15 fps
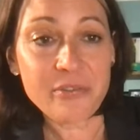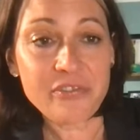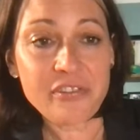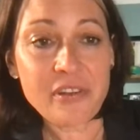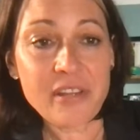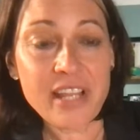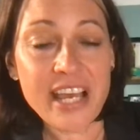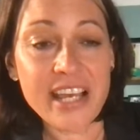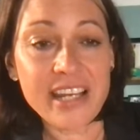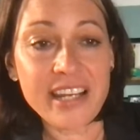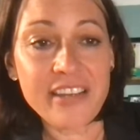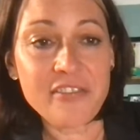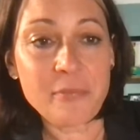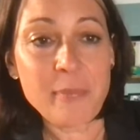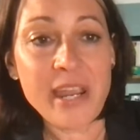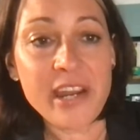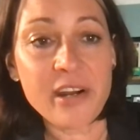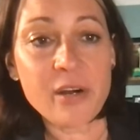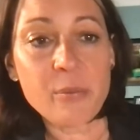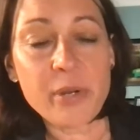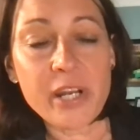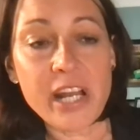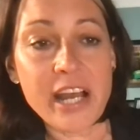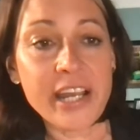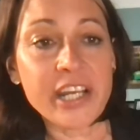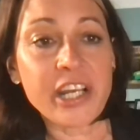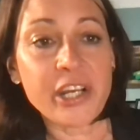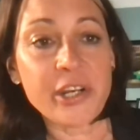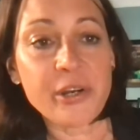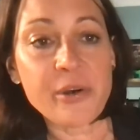so that as mayor, when I
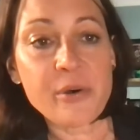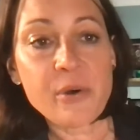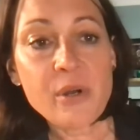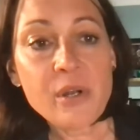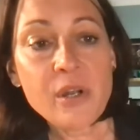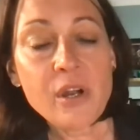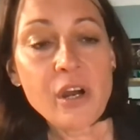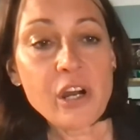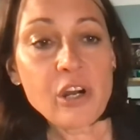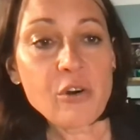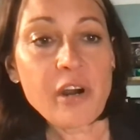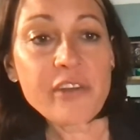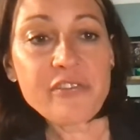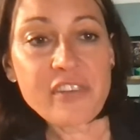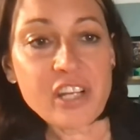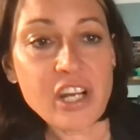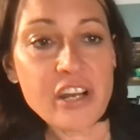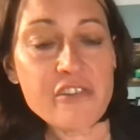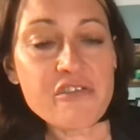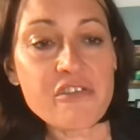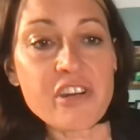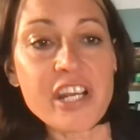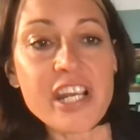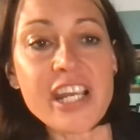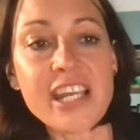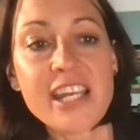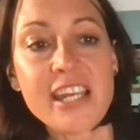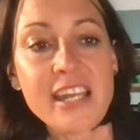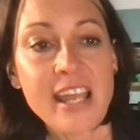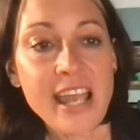go across the
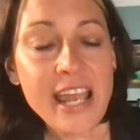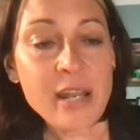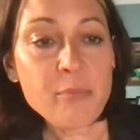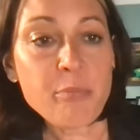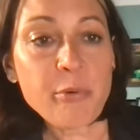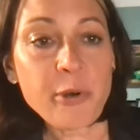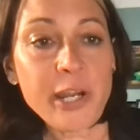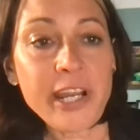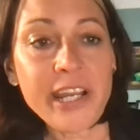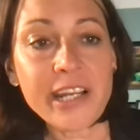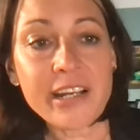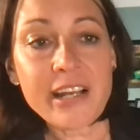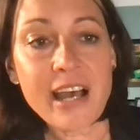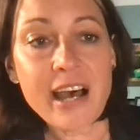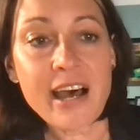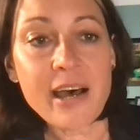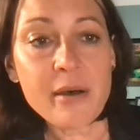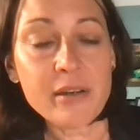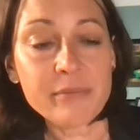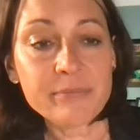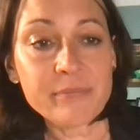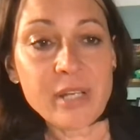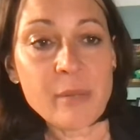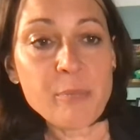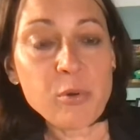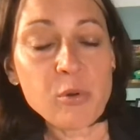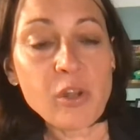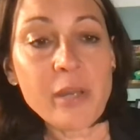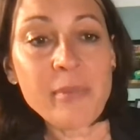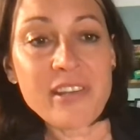country and bring
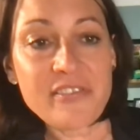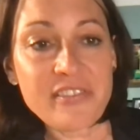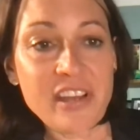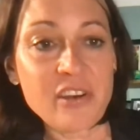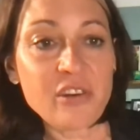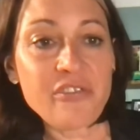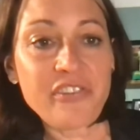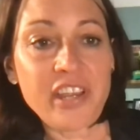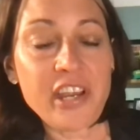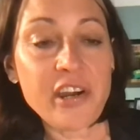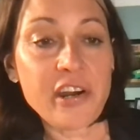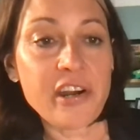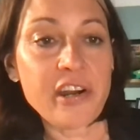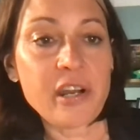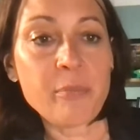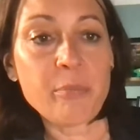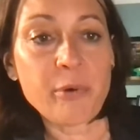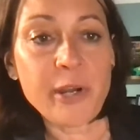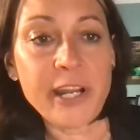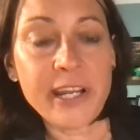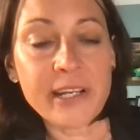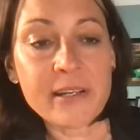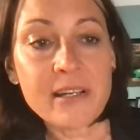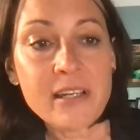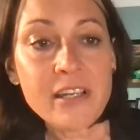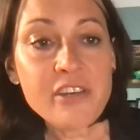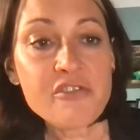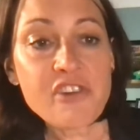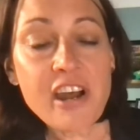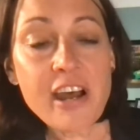employment centers here and bring
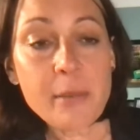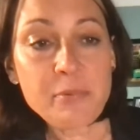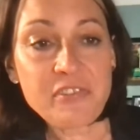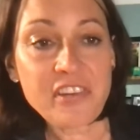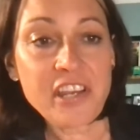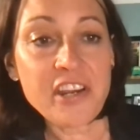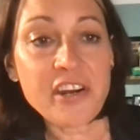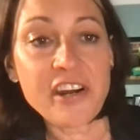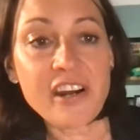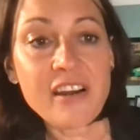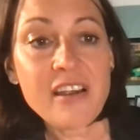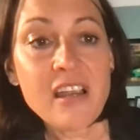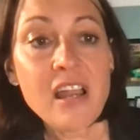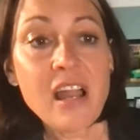jobs here,